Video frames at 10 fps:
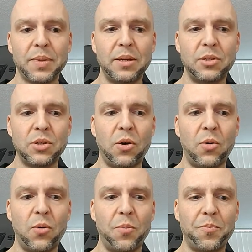
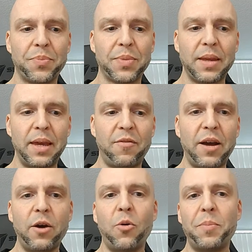So if
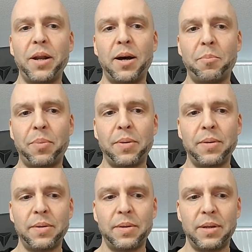I open up,
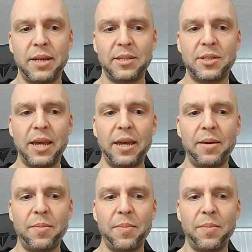let's
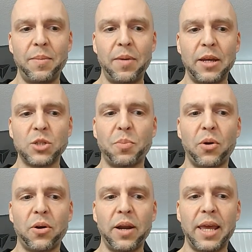say,
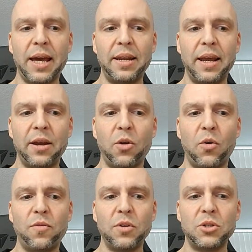Explorer again and
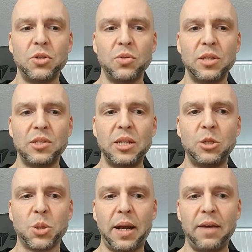go over to the C
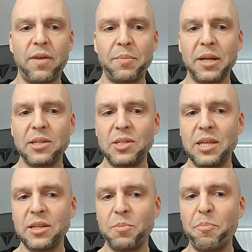drive, I'm going to see
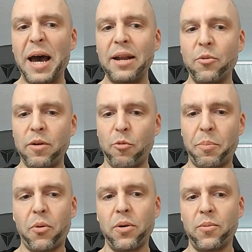this battery
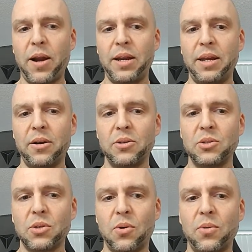report right here.
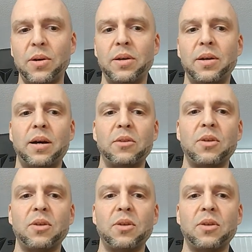So I'll